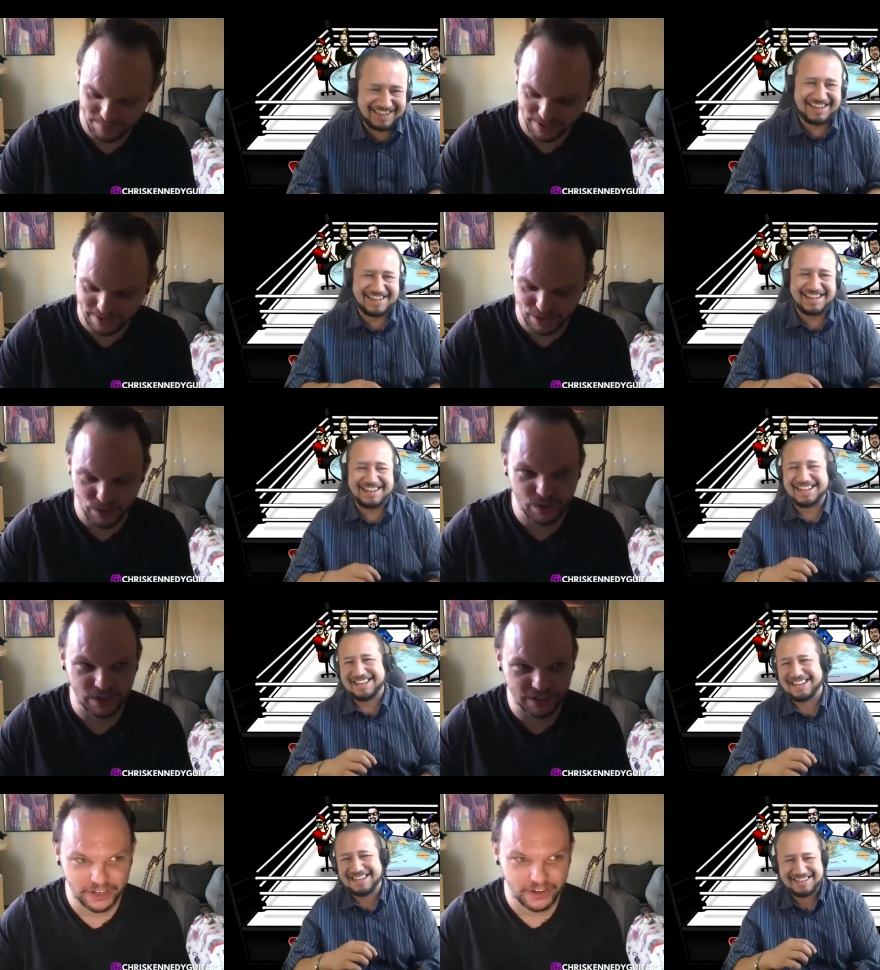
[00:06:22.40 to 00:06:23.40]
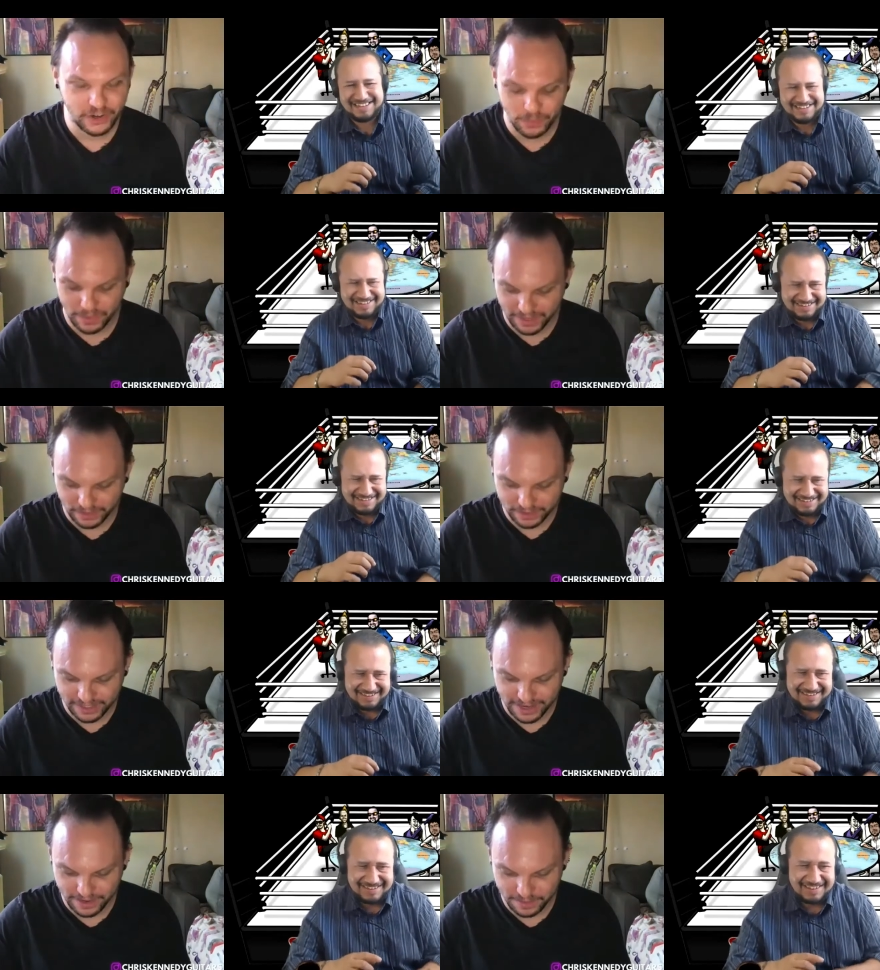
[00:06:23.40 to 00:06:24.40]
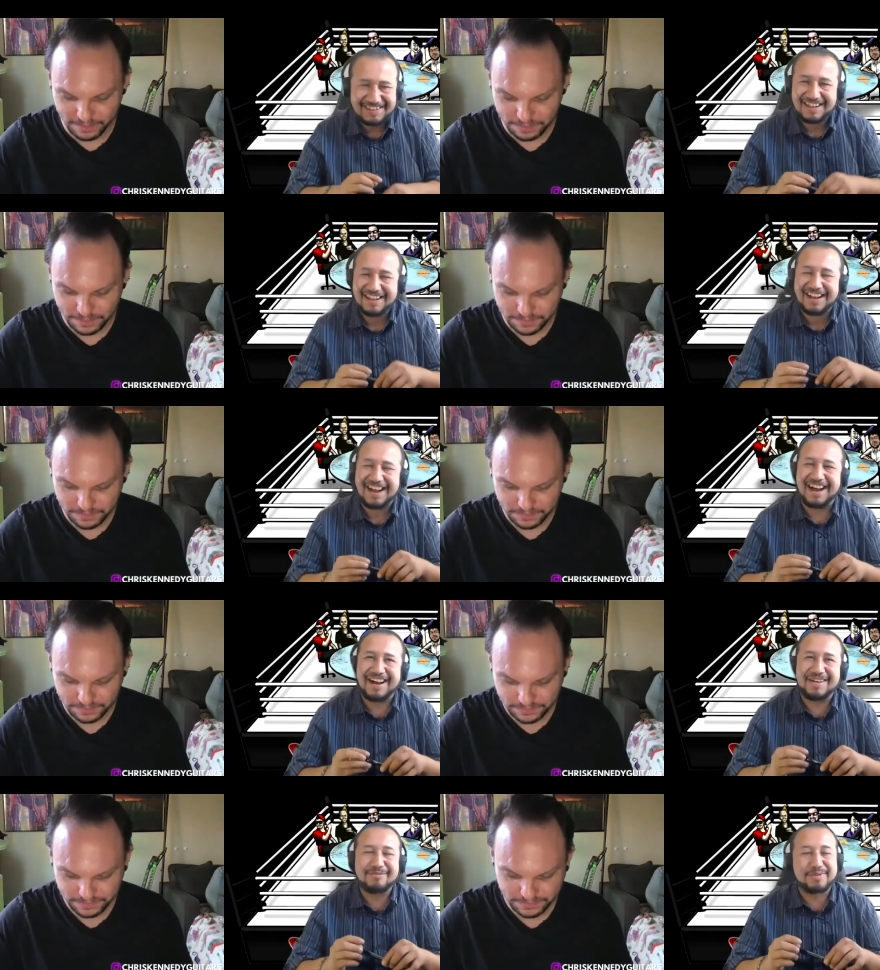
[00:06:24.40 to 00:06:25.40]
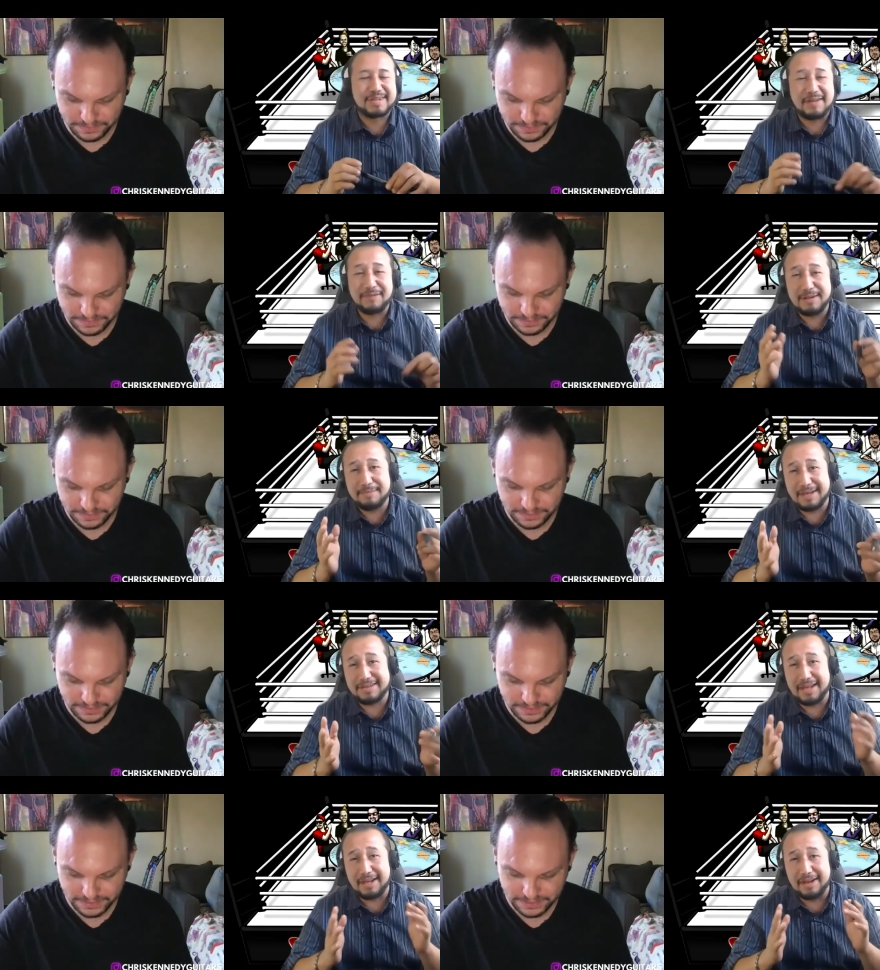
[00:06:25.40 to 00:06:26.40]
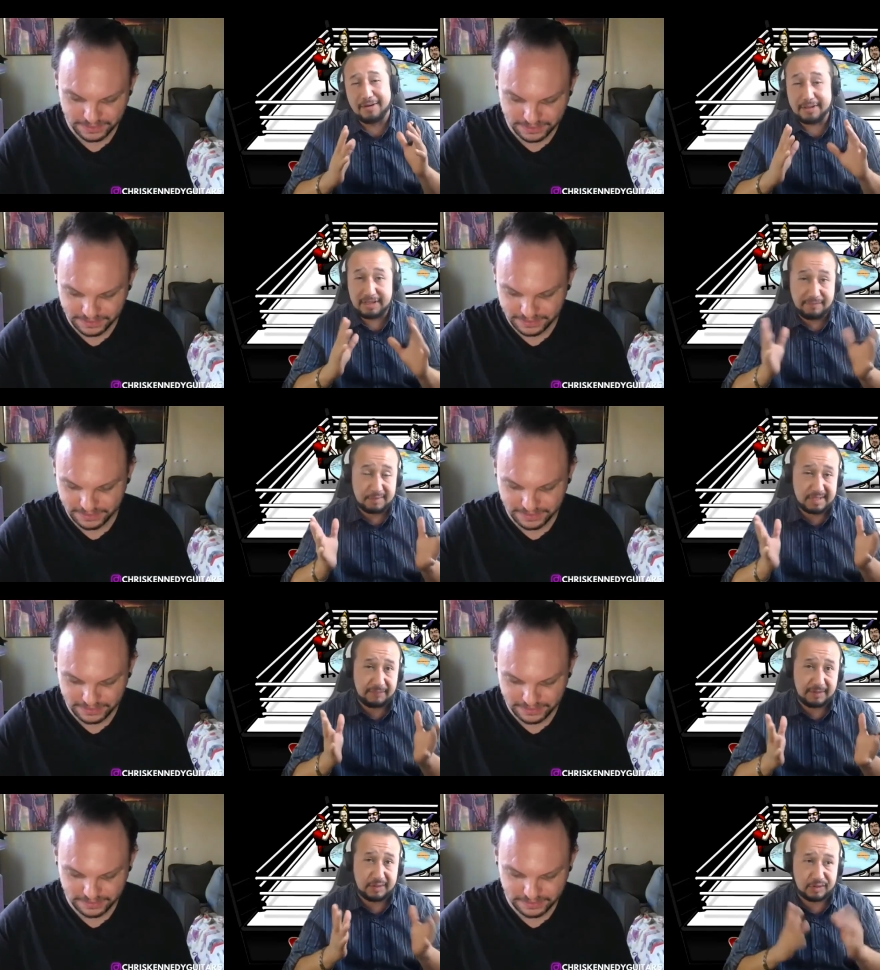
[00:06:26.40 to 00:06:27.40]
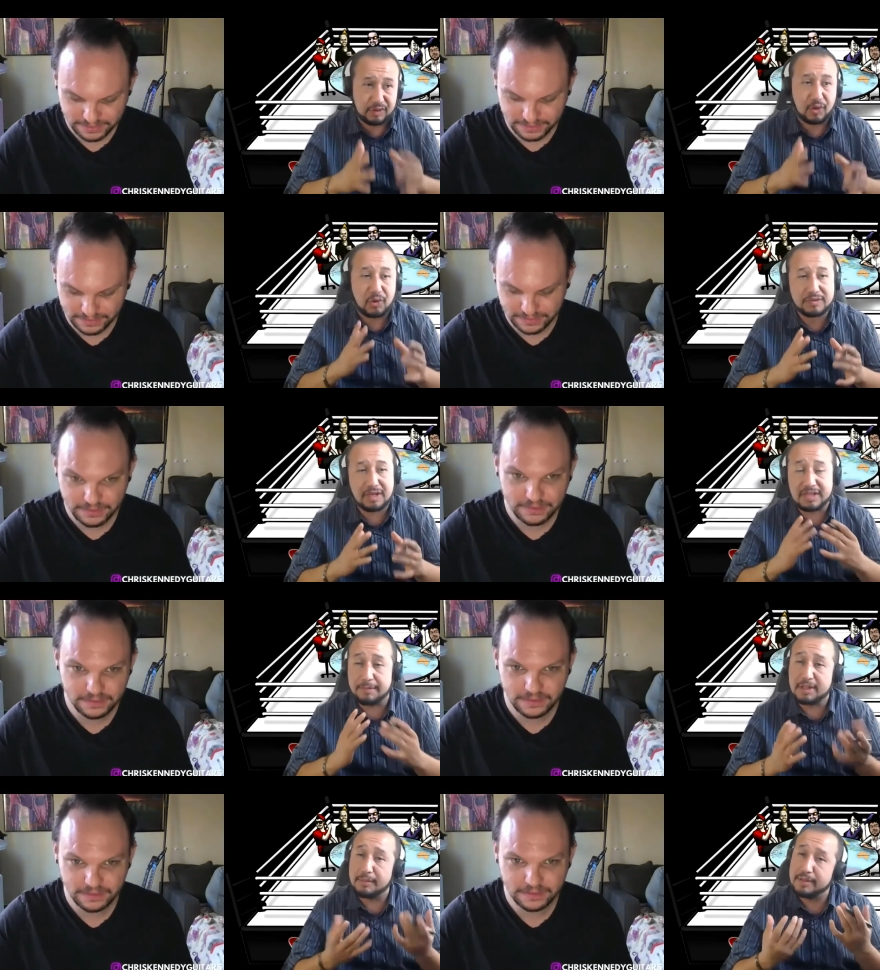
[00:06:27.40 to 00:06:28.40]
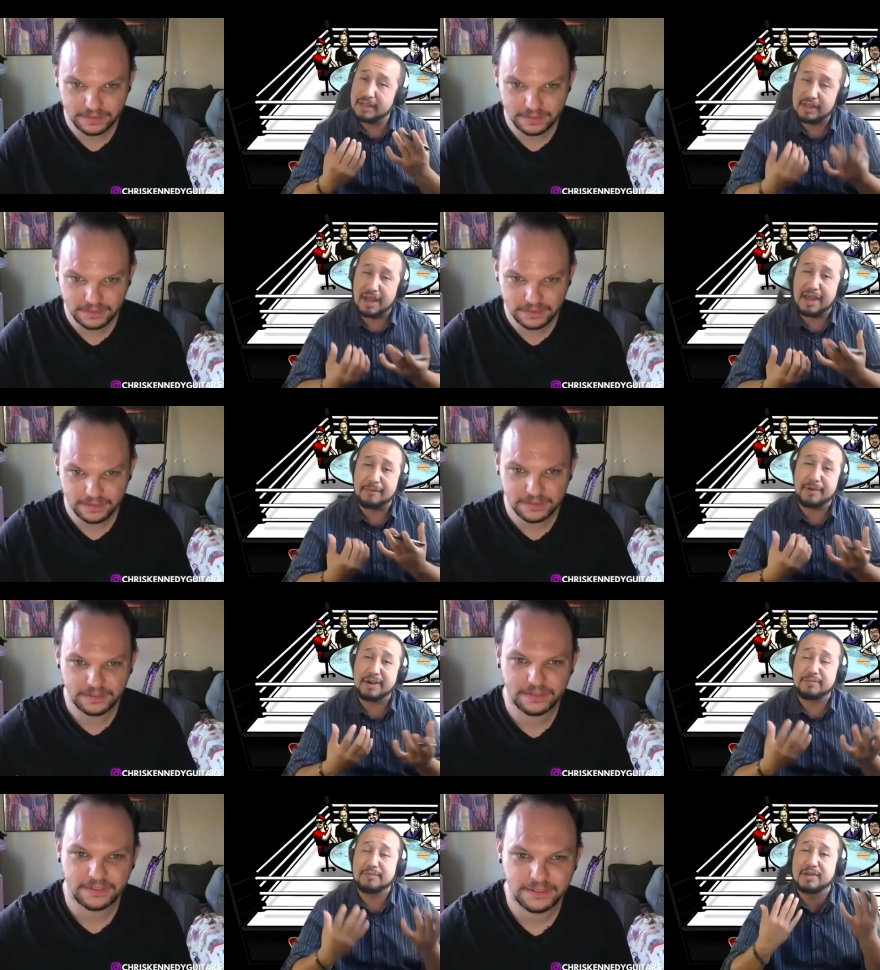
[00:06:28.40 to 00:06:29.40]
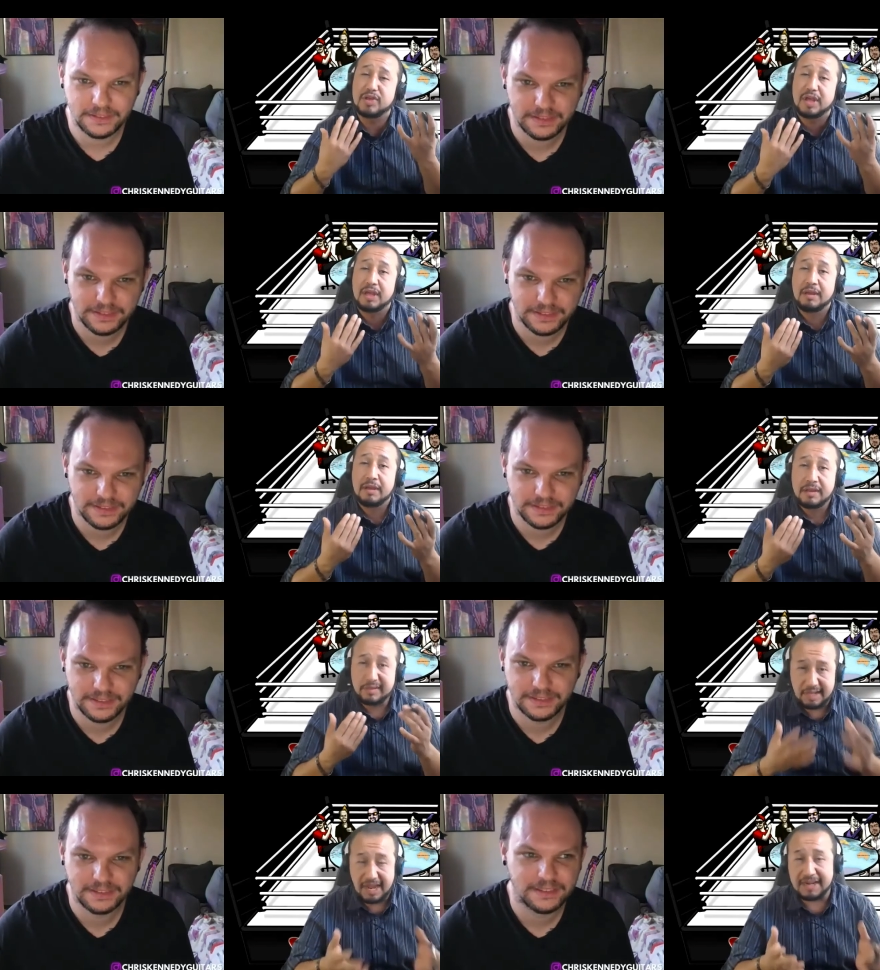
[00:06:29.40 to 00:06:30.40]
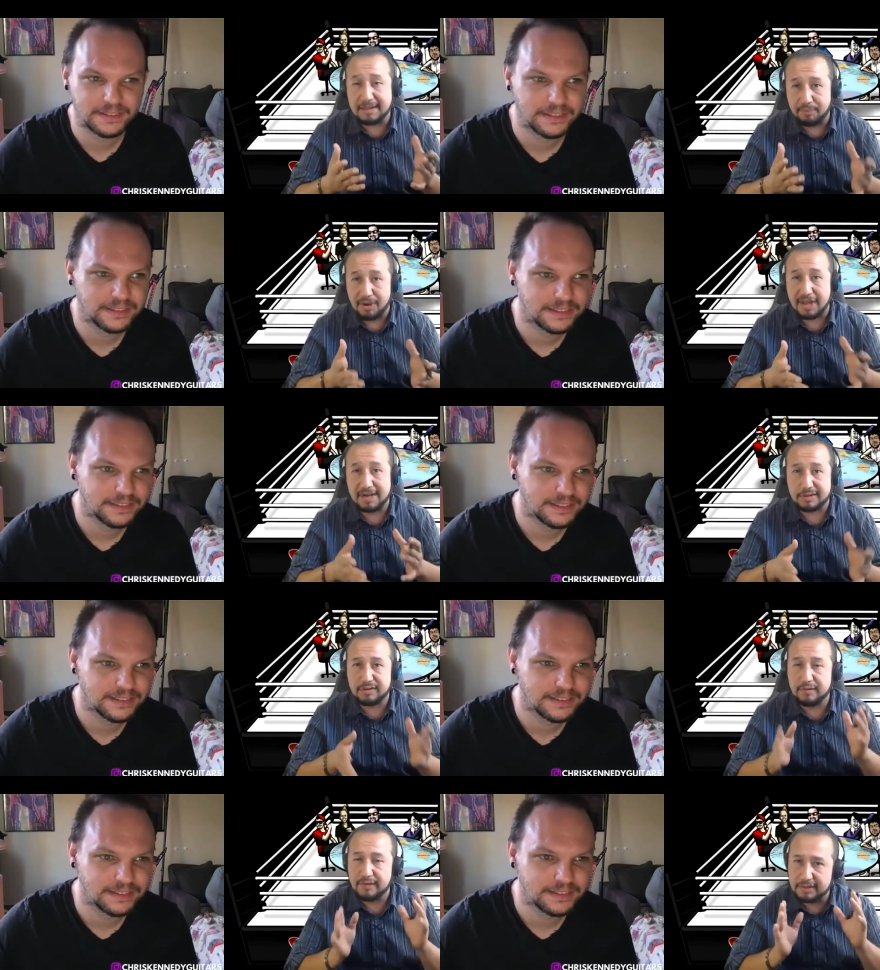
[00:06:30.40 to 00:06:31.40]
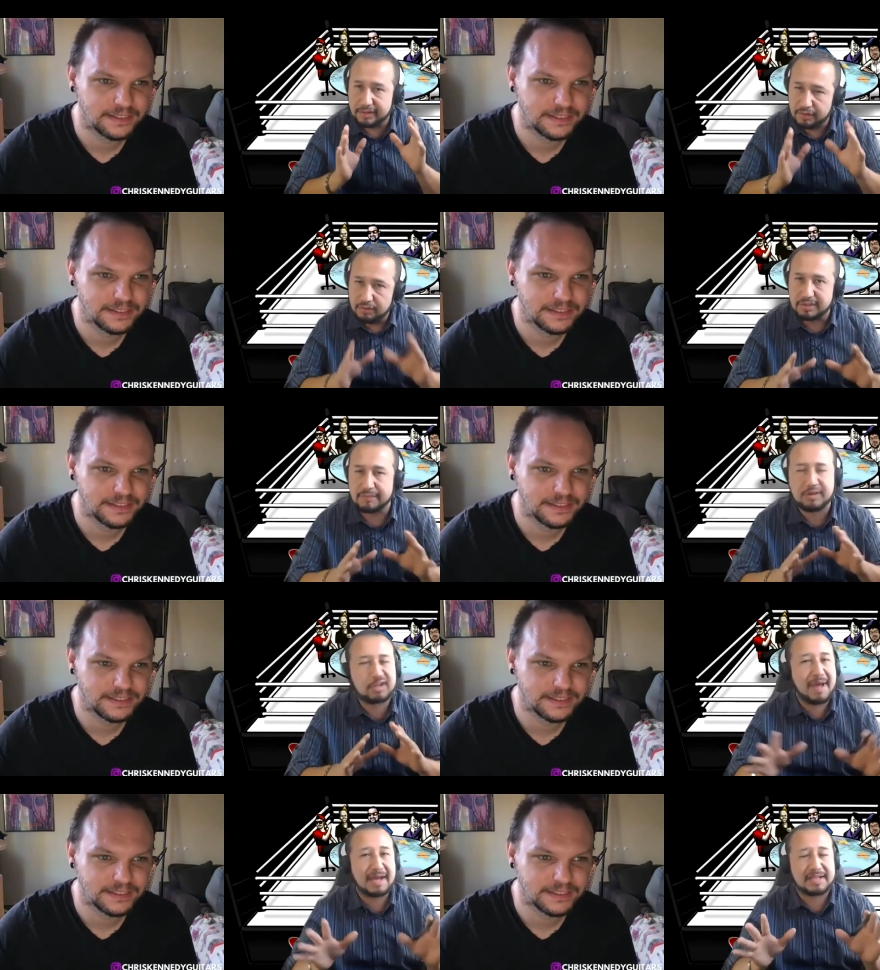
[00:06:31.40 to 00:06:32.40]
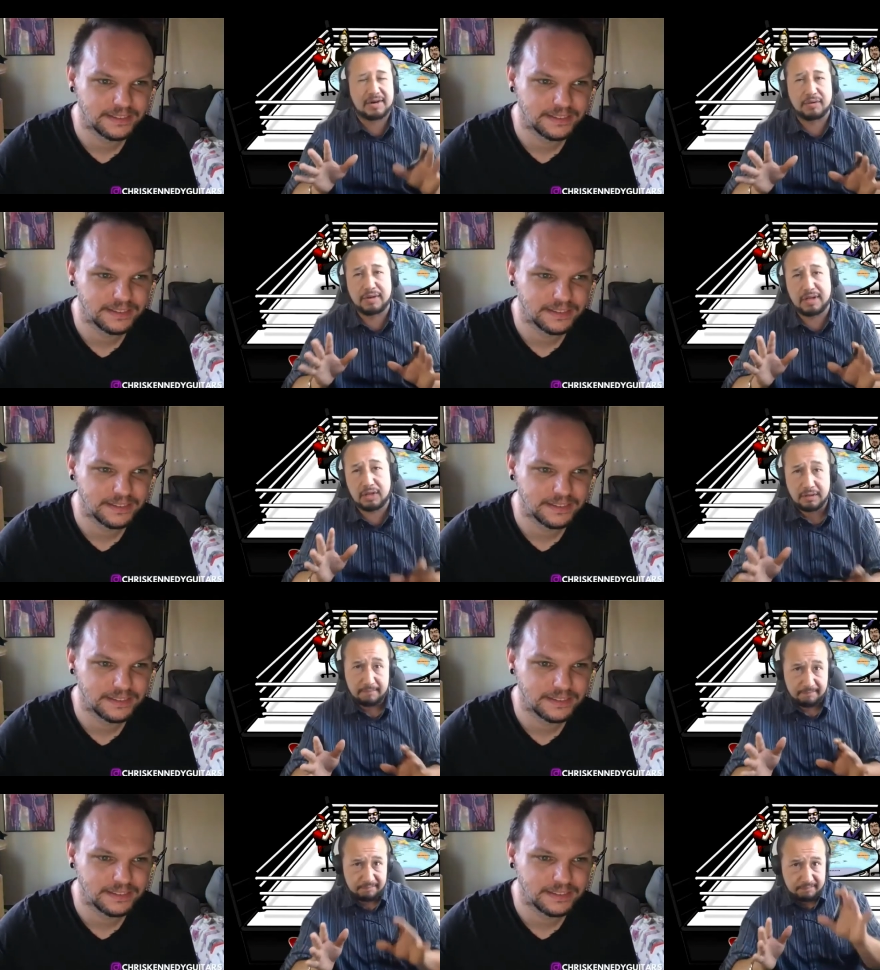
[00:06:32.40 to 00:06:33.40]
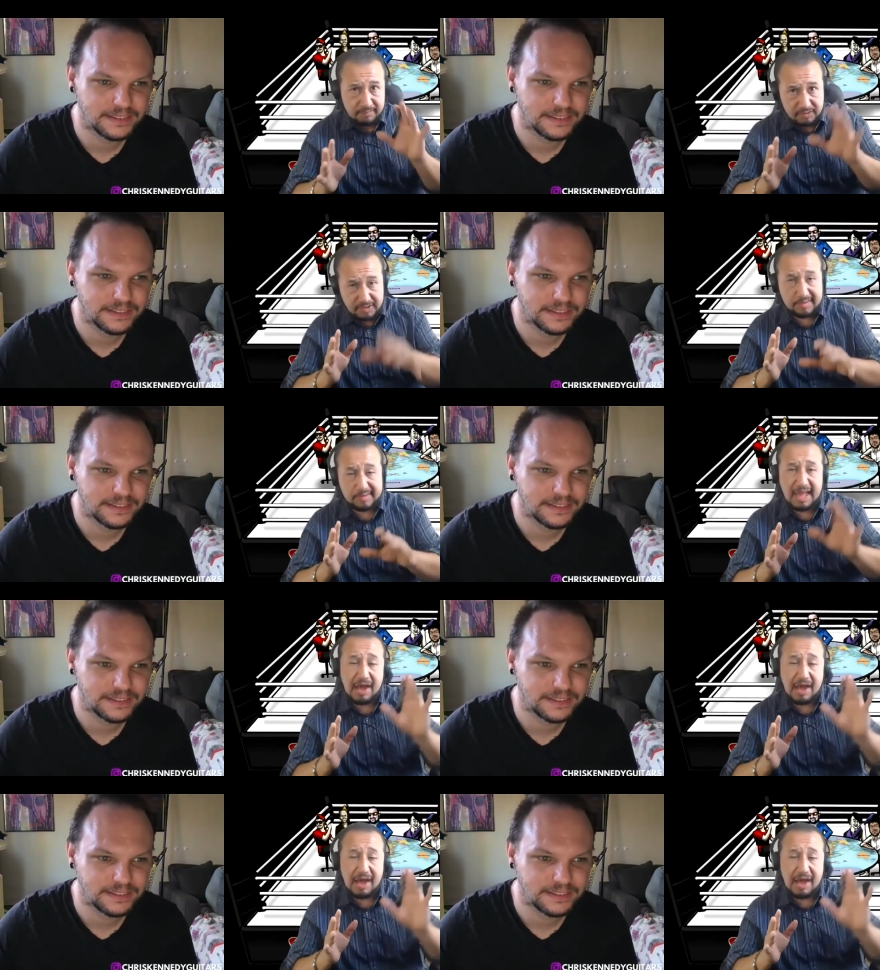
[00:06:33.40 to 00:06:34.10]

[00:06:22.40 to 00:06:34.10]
Speaker 1: You continue while I look that up. Stephanie basically, you know, even Stephanie stole the WWE title, pretty much signing Brock Lesnar exclusive to SmackDown only, thus